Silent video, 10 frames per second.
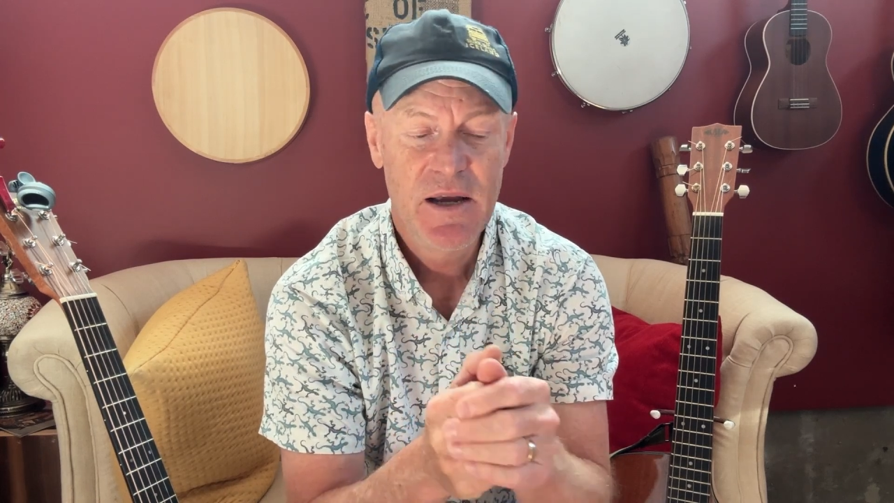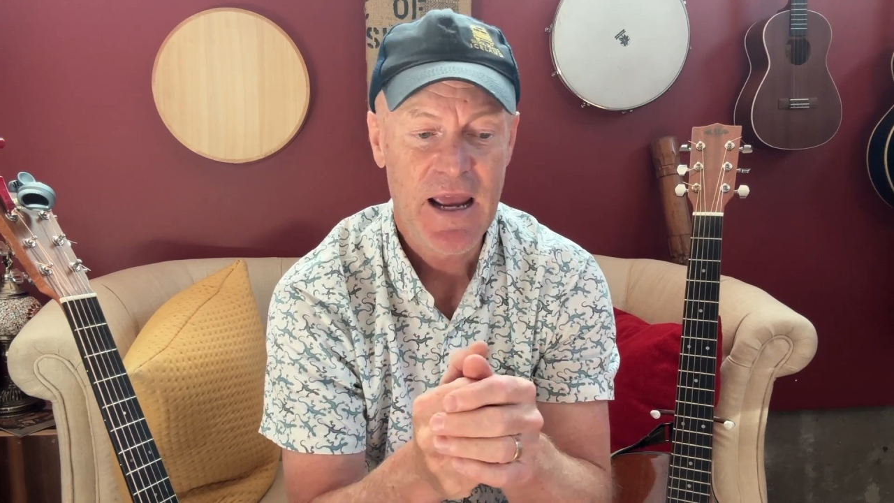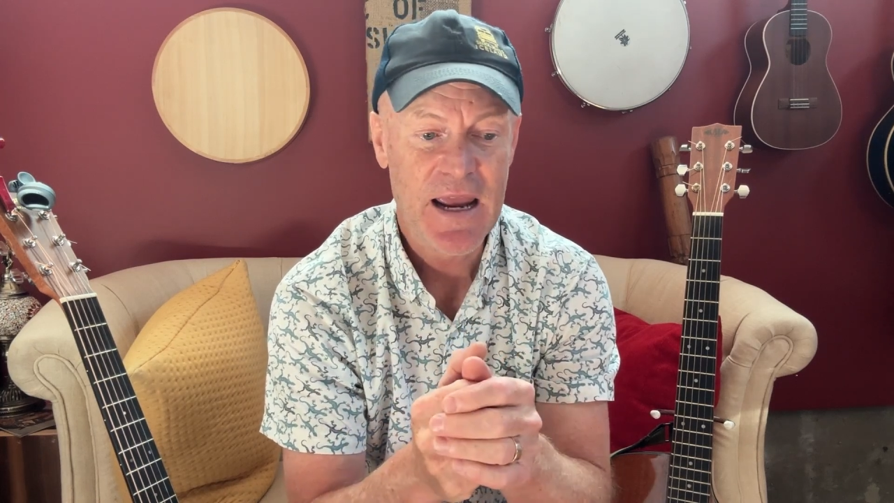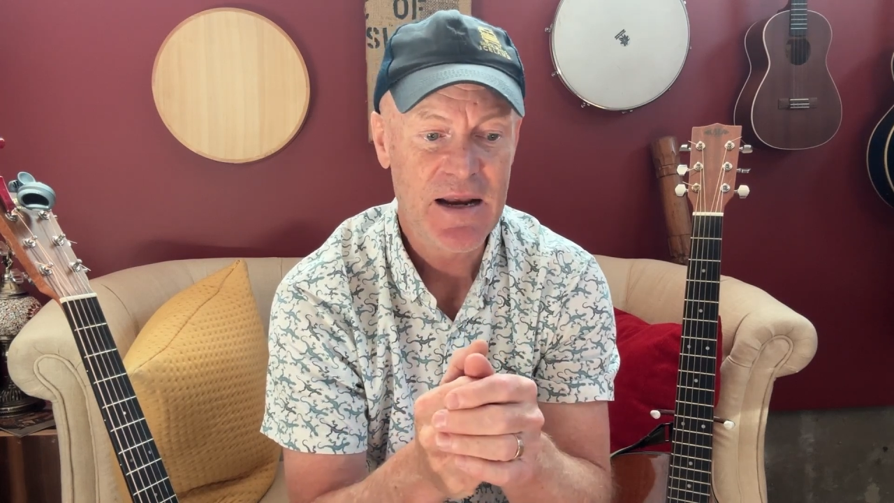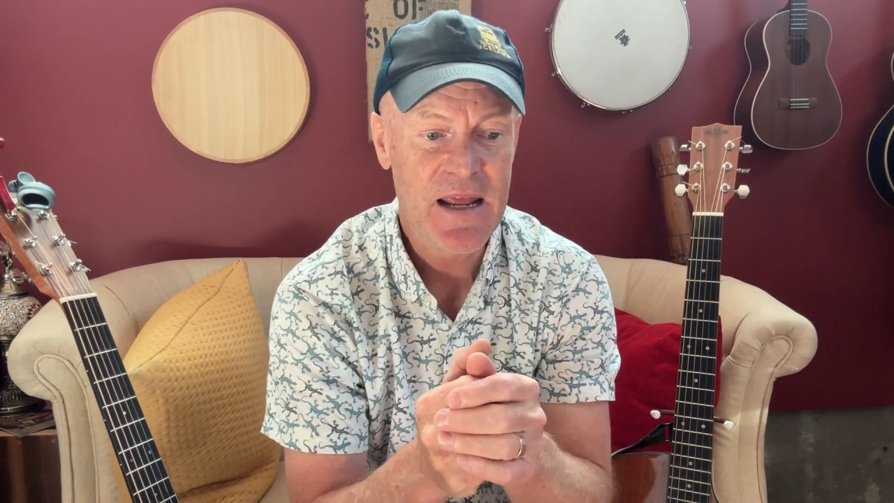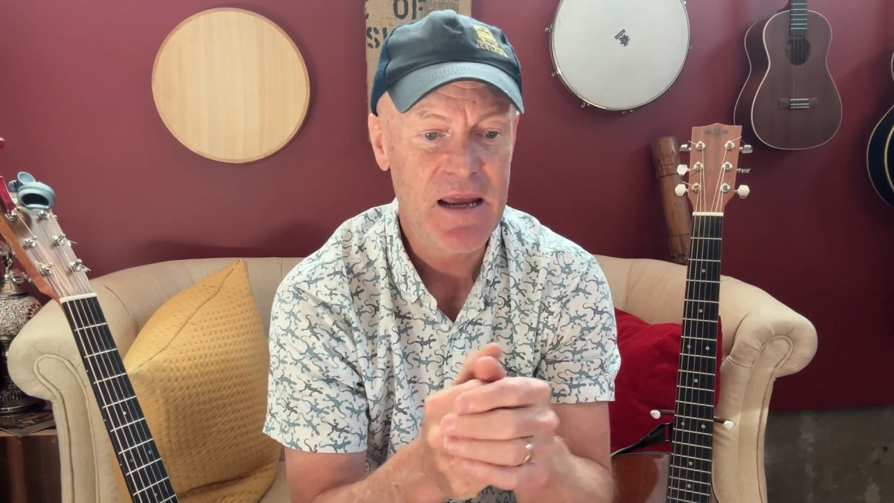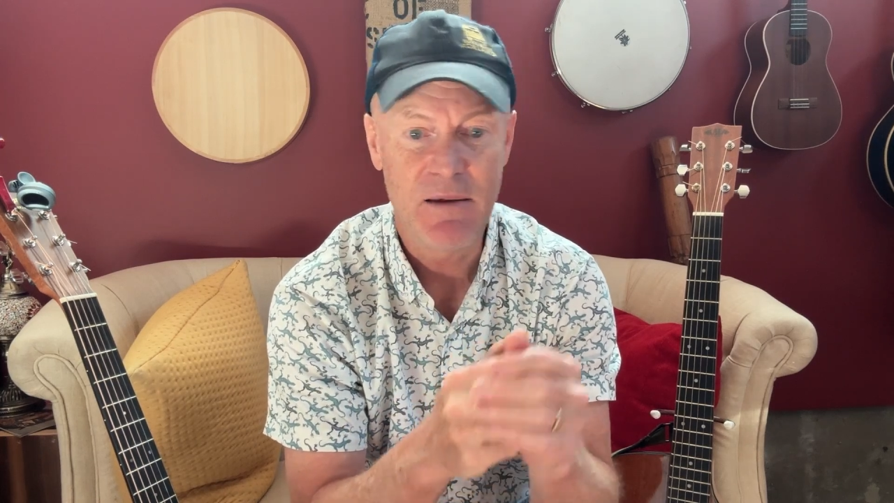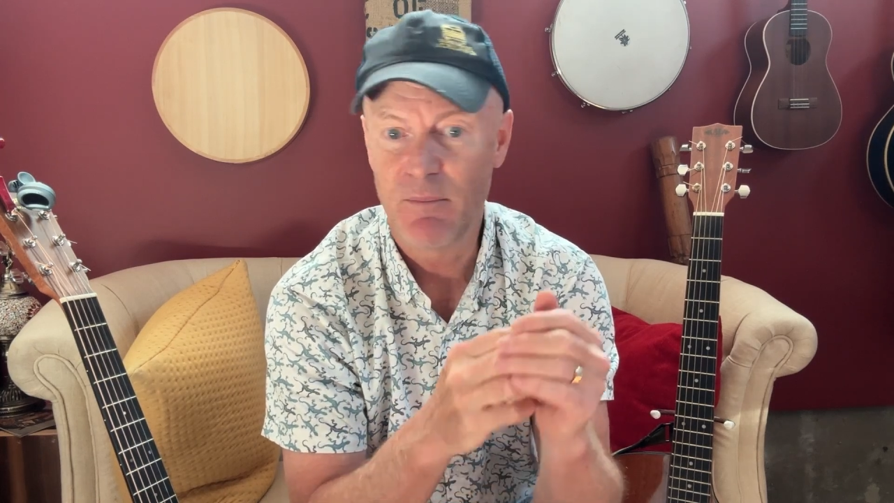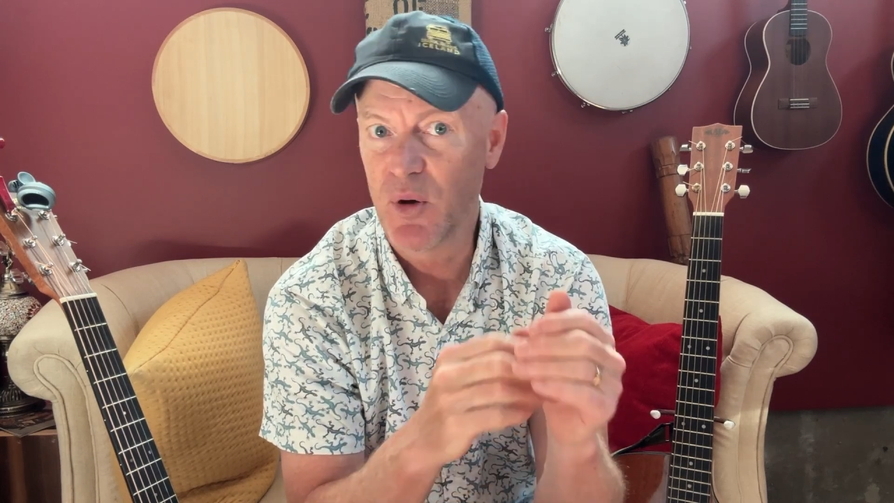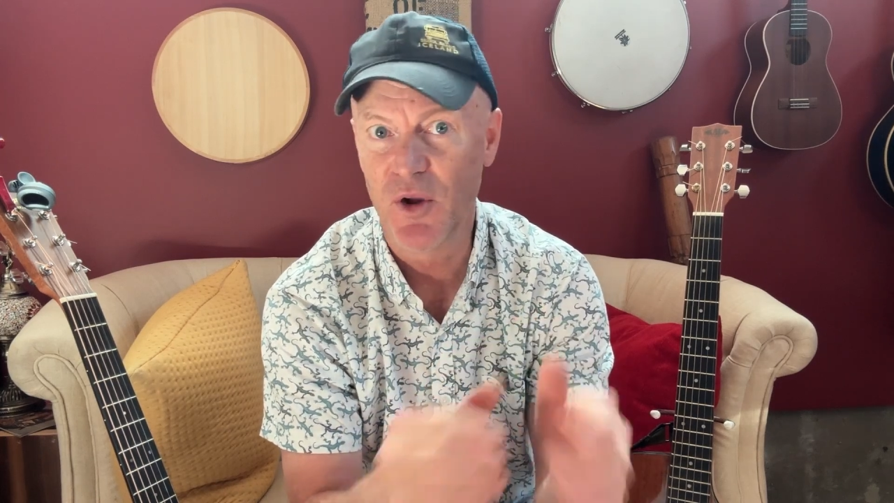And
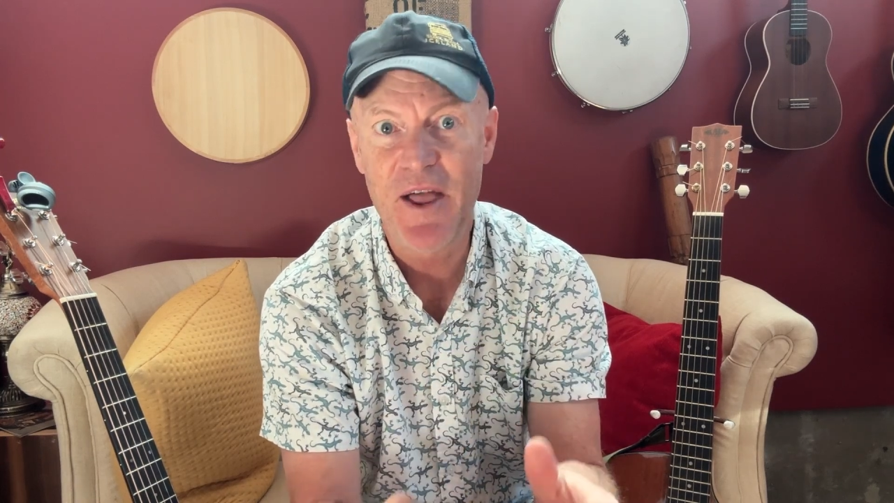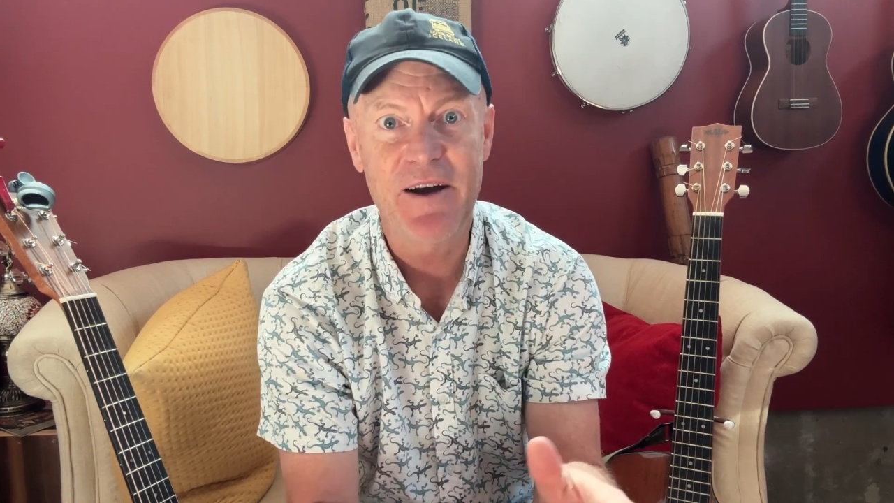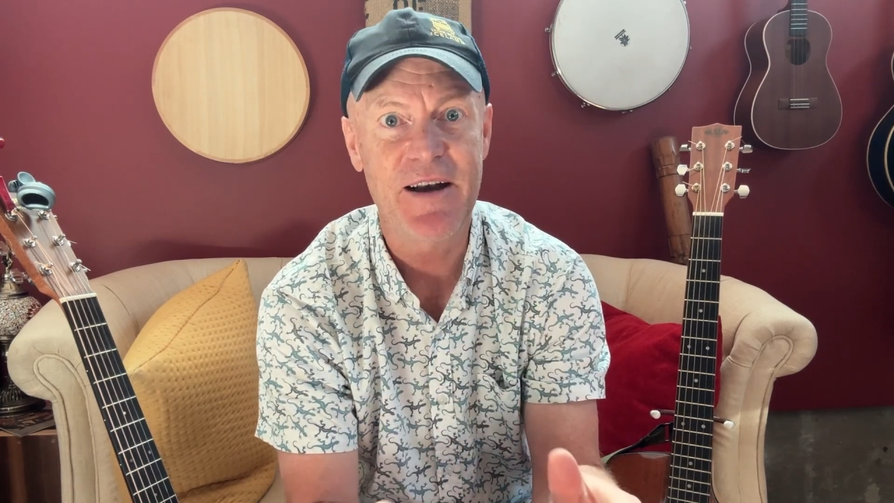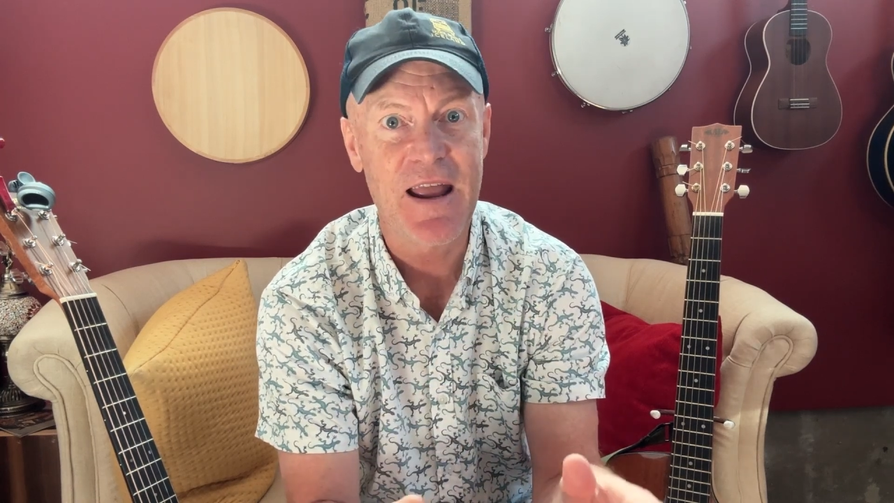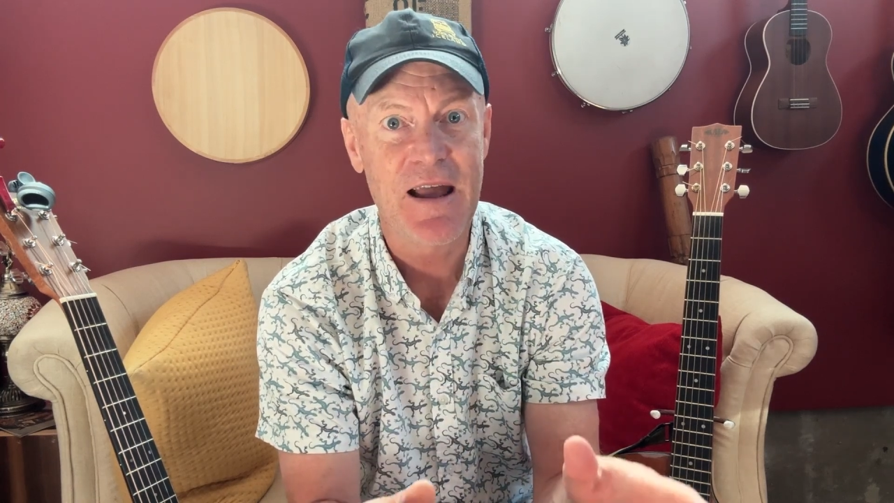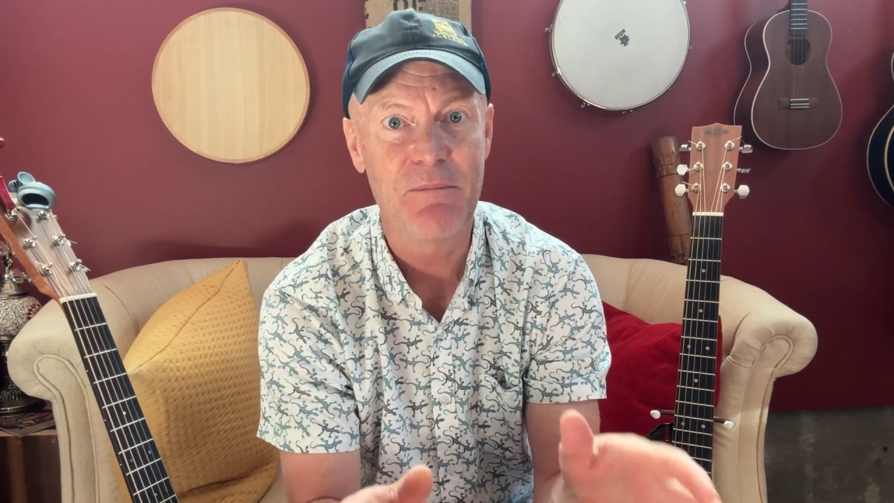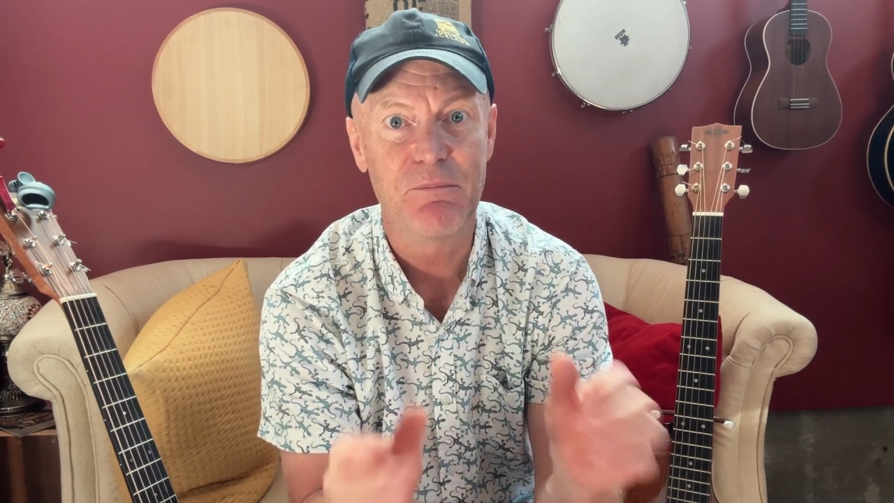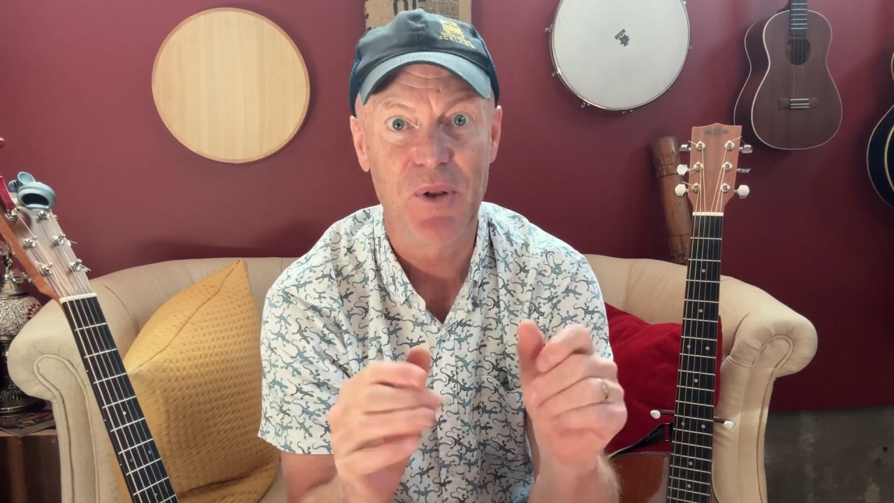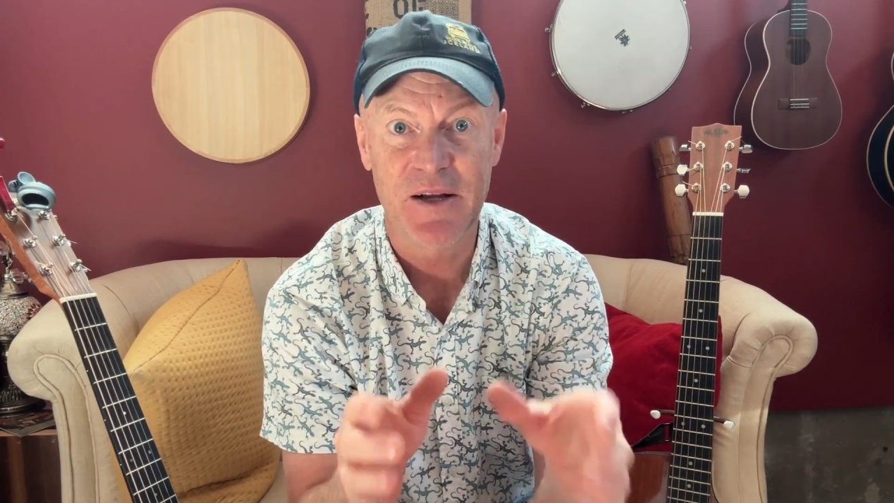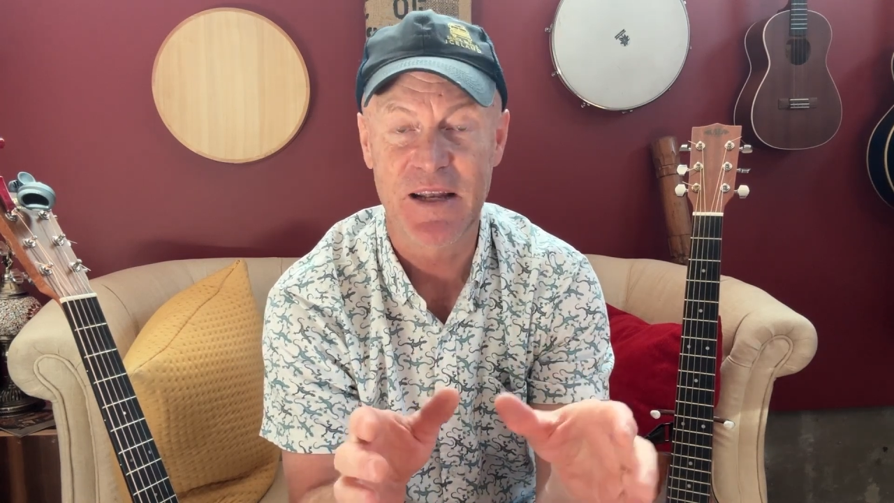he pulled out an
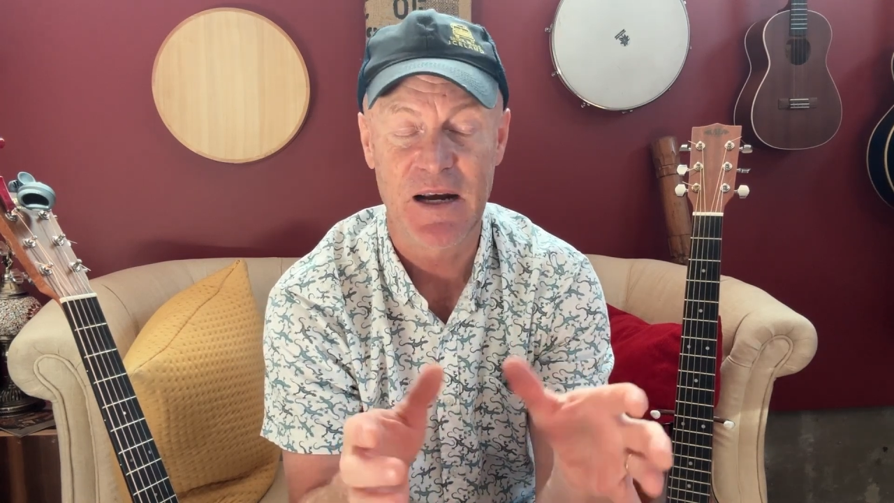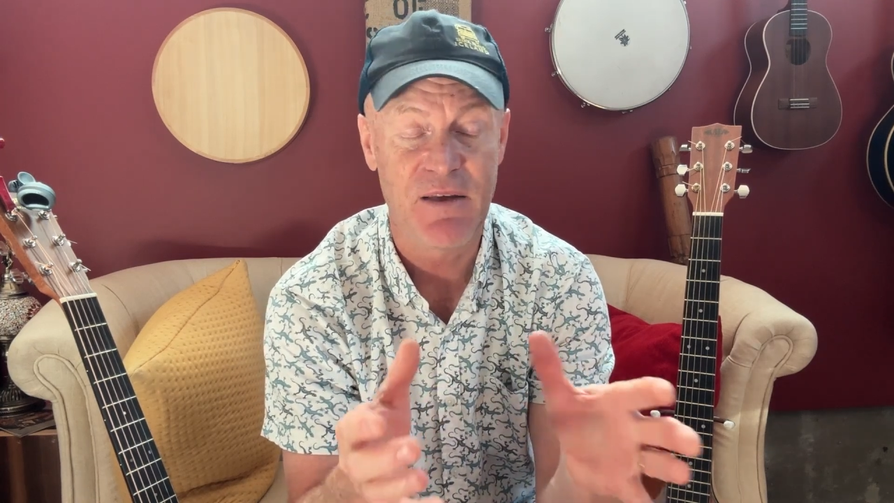amp, plugged it in.